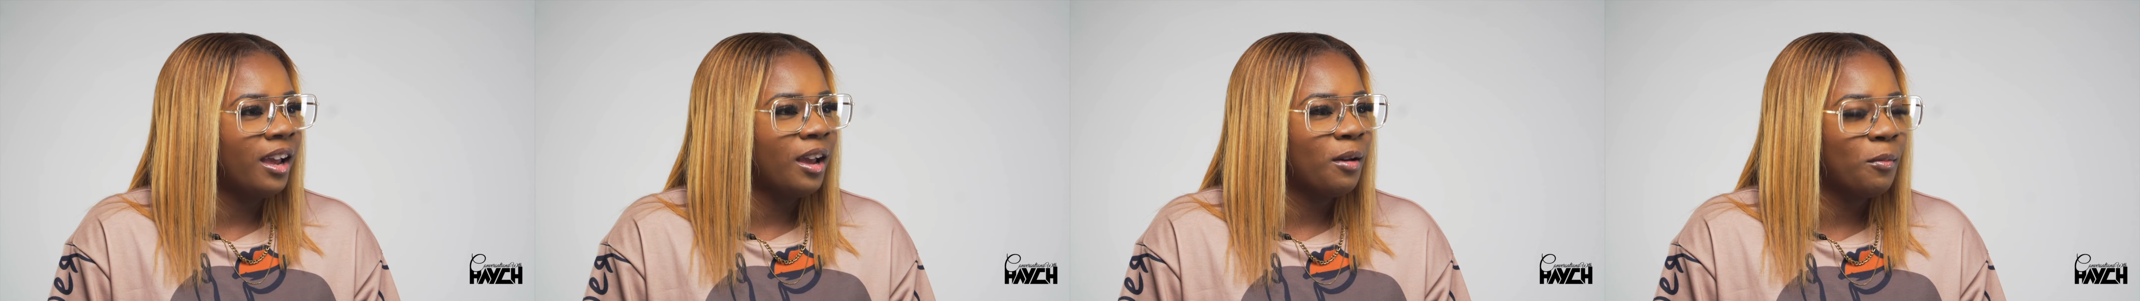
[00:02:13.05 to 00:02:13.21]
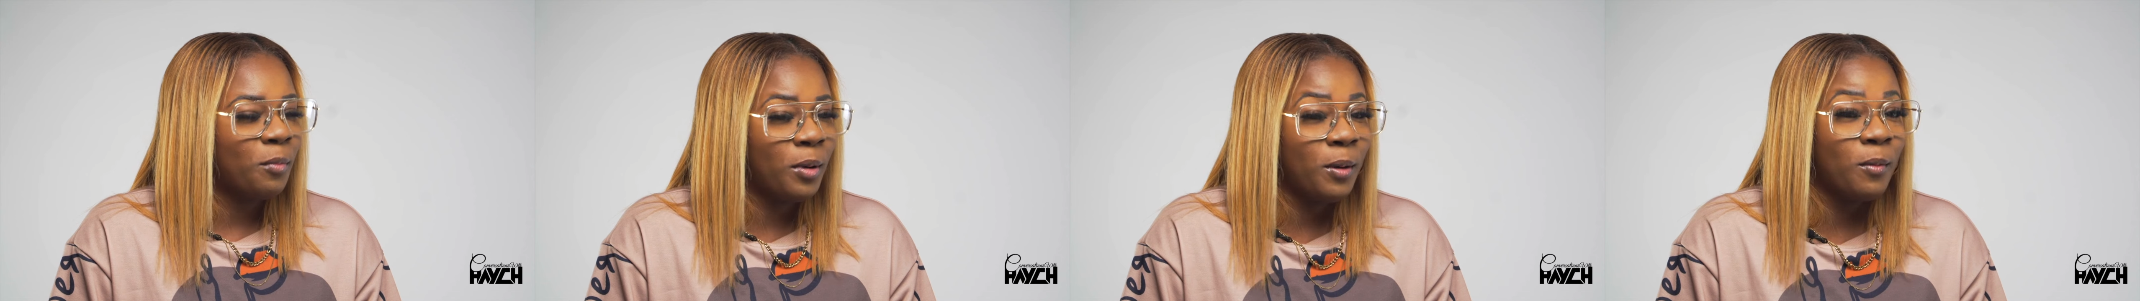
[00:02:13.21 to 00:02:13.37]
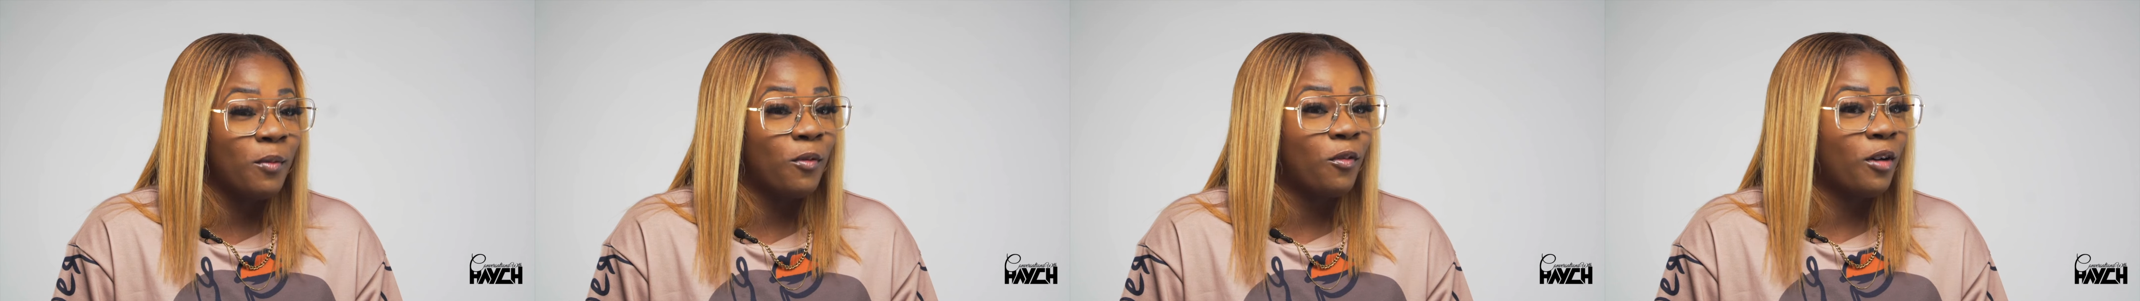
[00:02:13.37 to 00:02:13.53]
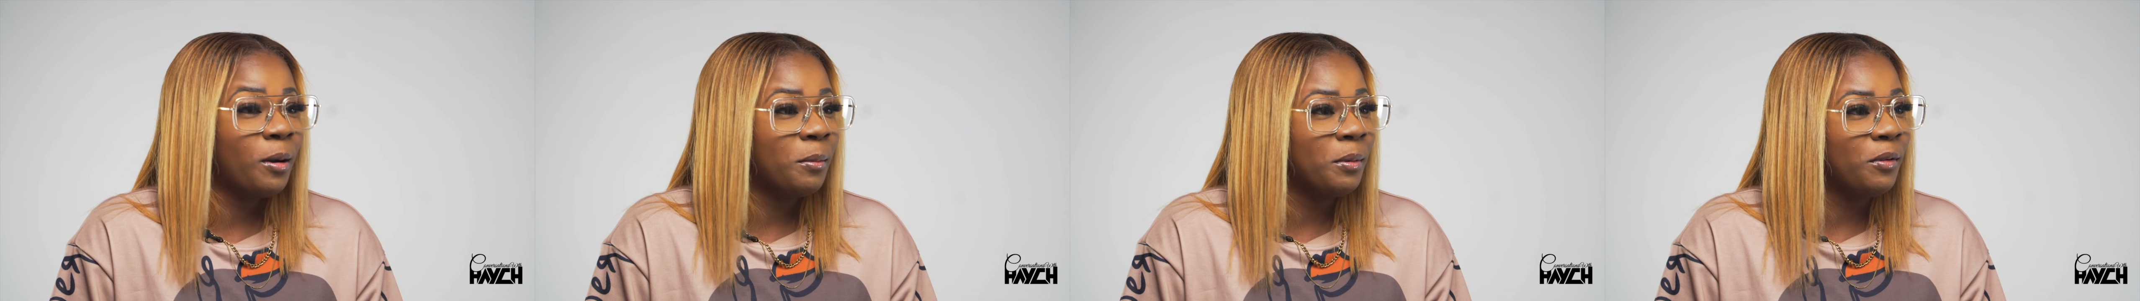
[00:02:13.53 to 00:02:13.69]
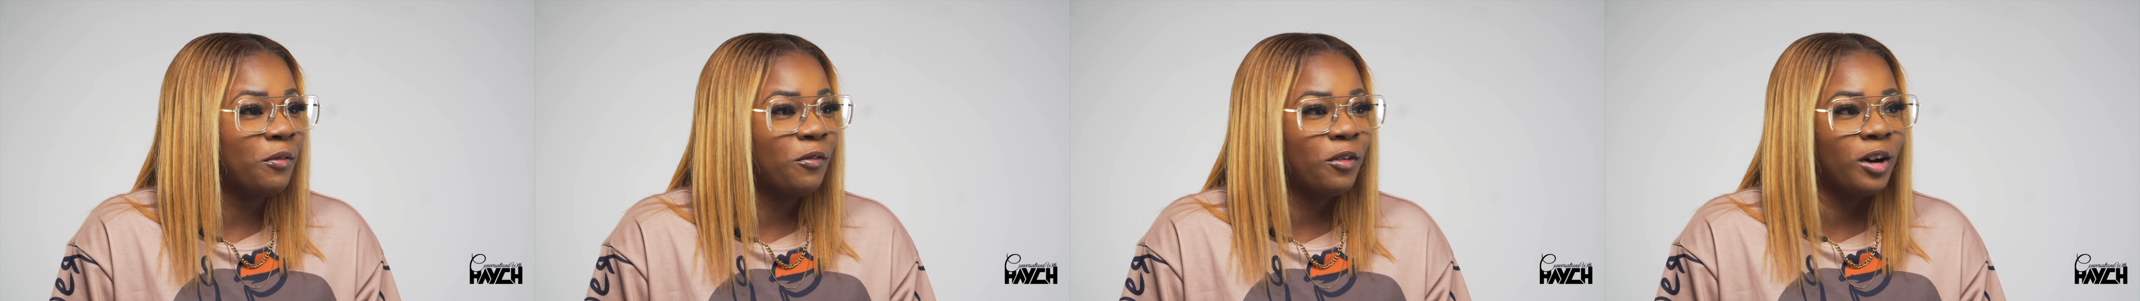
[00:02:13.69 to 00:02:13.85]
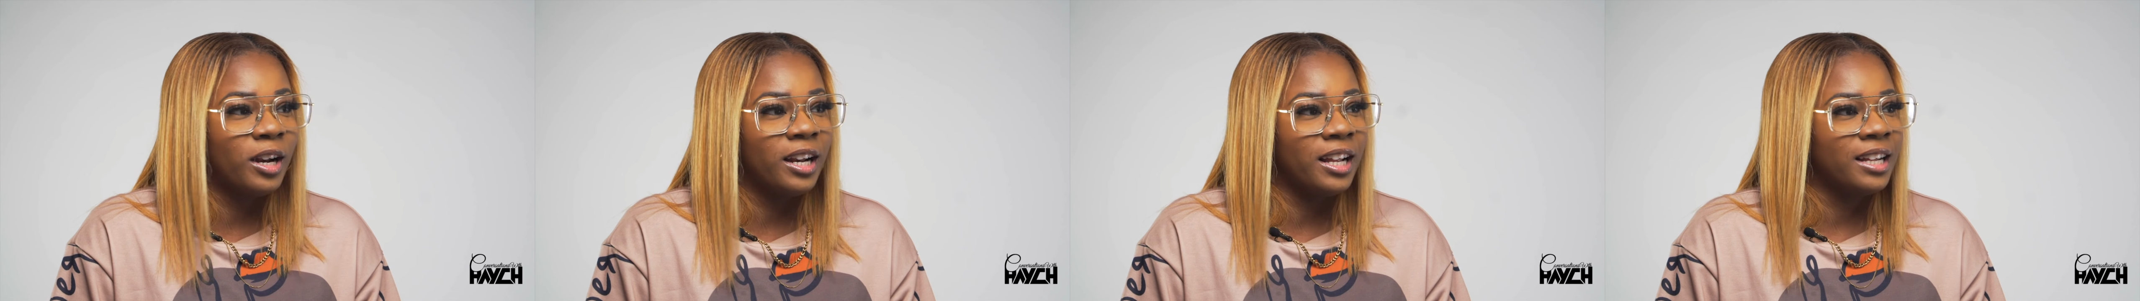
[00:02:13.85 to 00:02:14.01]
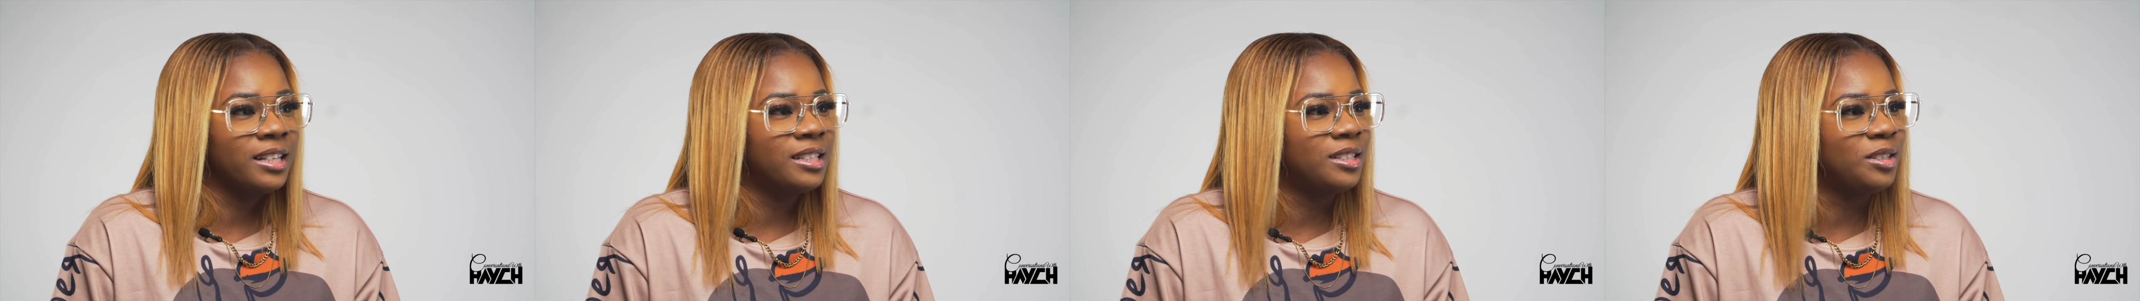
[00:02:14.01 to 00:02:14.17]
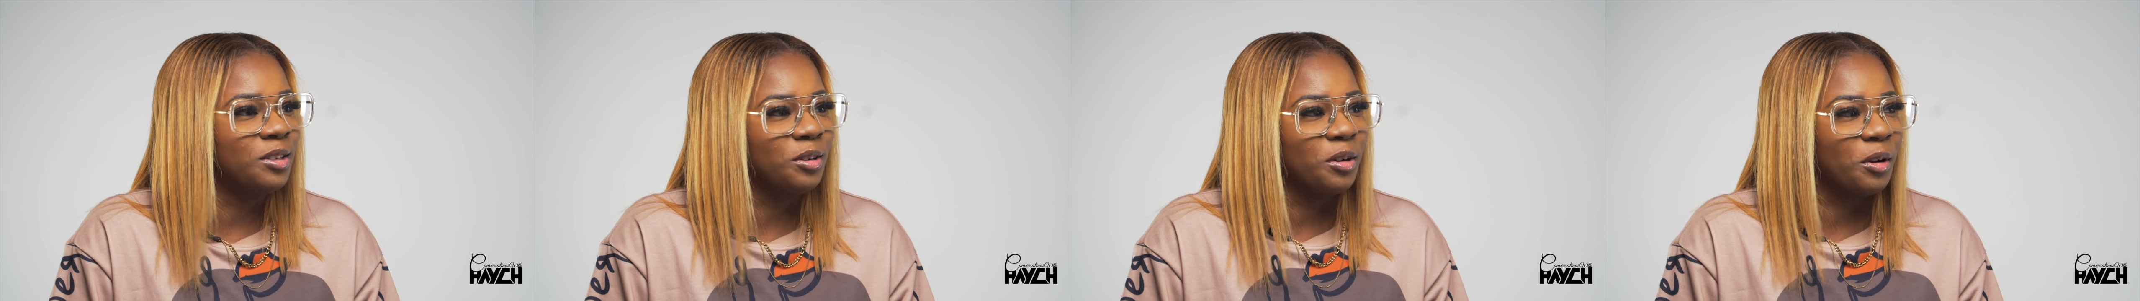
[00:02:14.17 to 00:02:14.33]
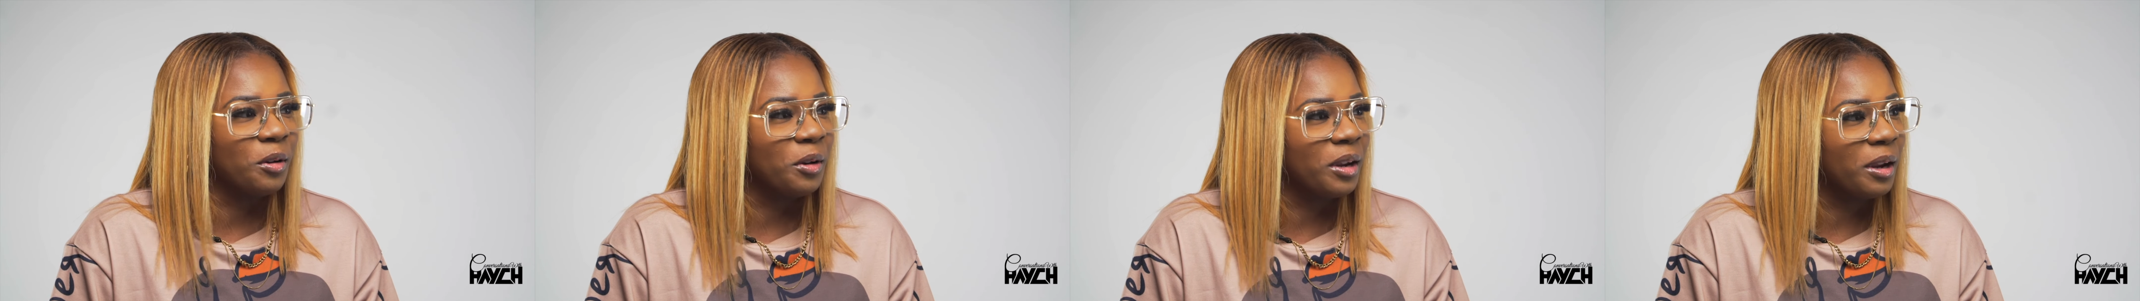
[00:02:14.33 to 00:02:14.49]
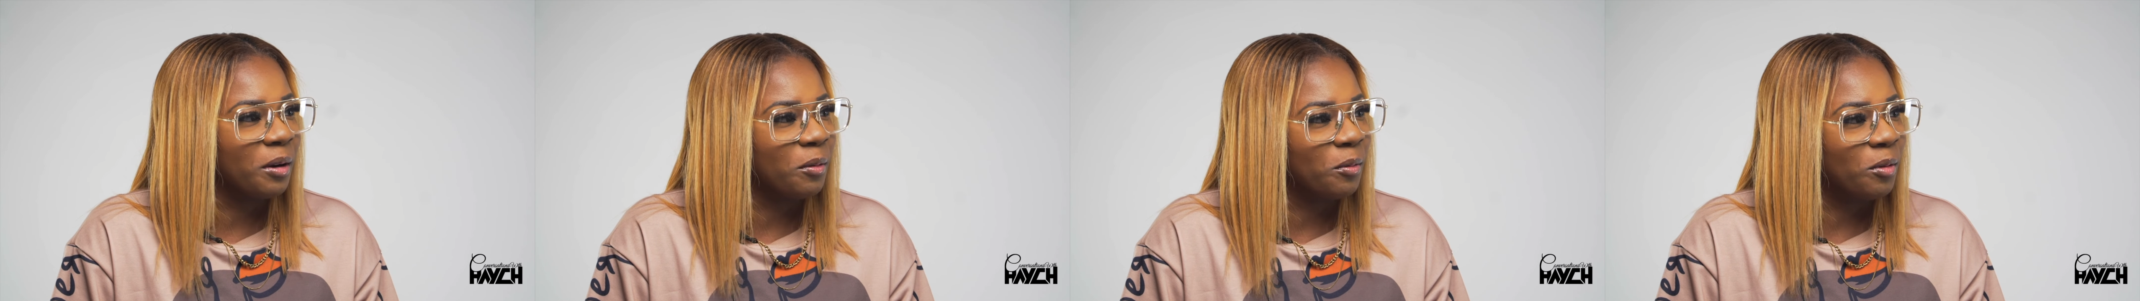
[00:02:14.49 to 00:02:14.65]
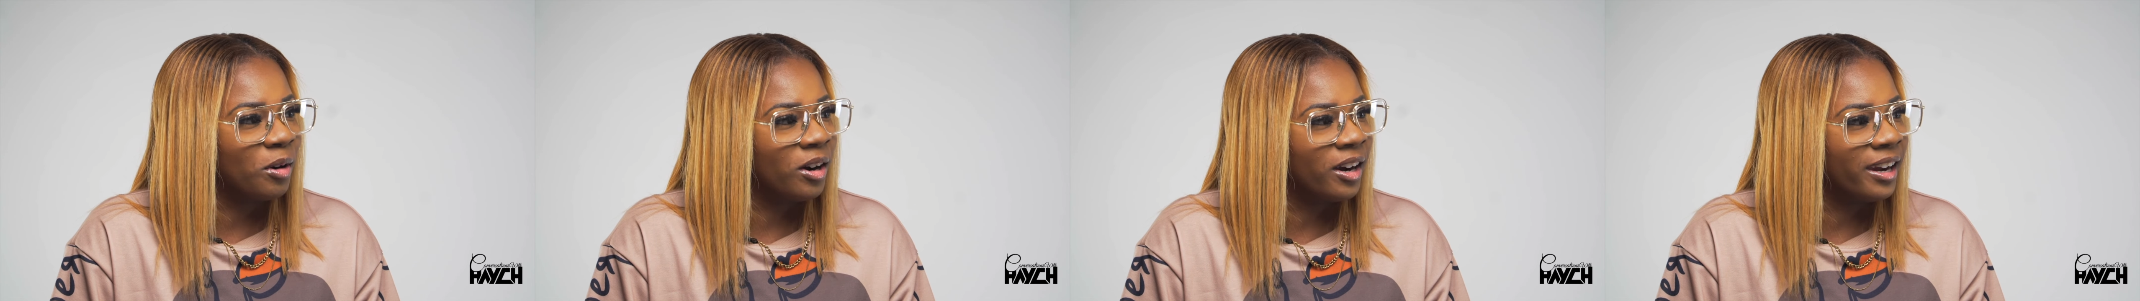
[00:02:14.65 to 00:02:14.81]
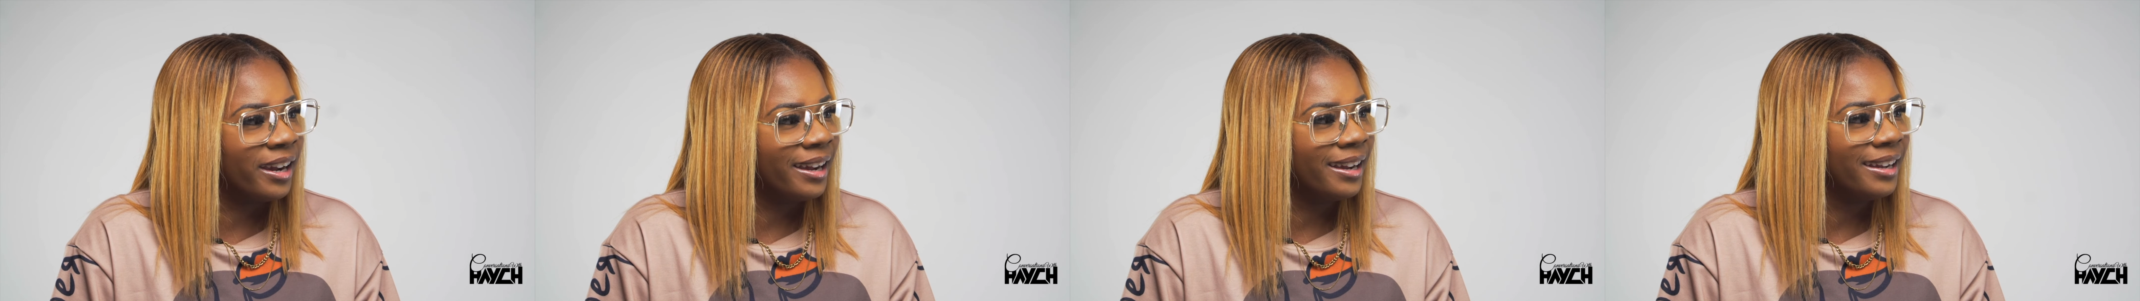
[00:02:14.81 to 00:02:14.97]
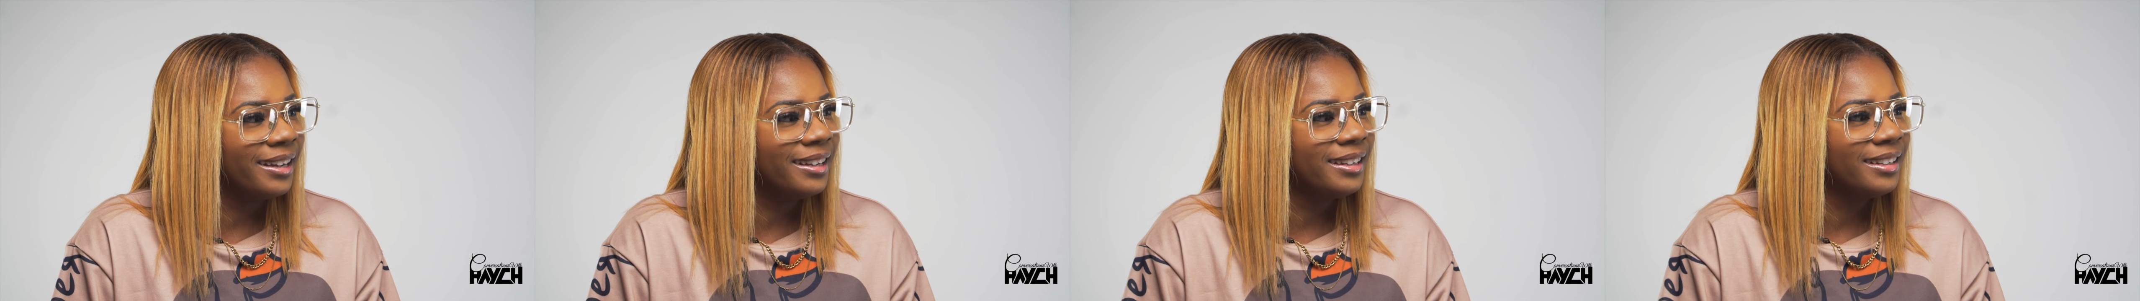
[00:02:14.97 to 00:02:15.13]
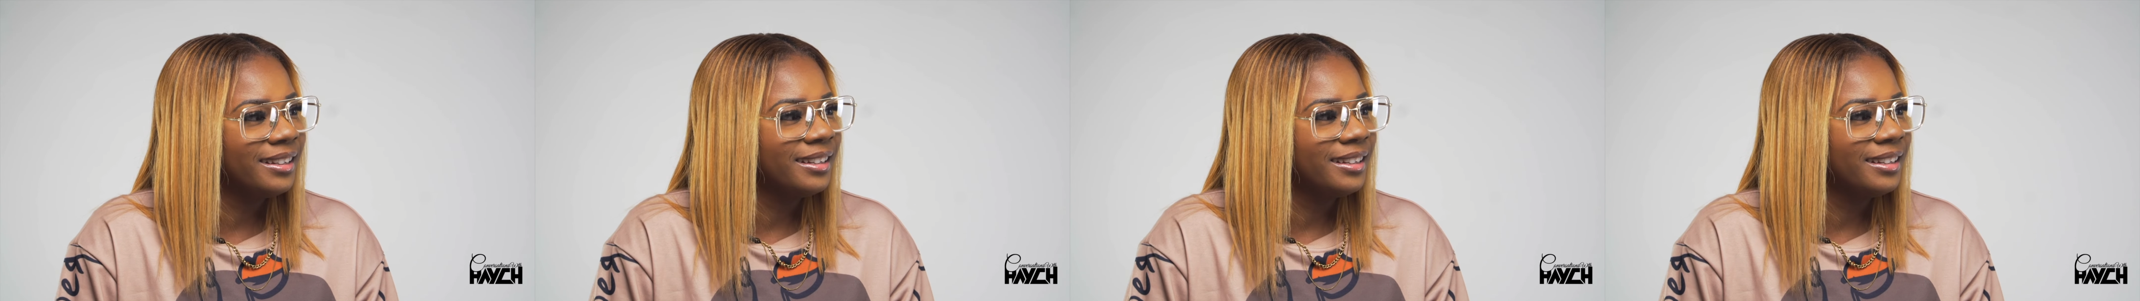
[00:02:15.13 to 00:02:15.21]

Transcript: People find me funny. I still don't get why.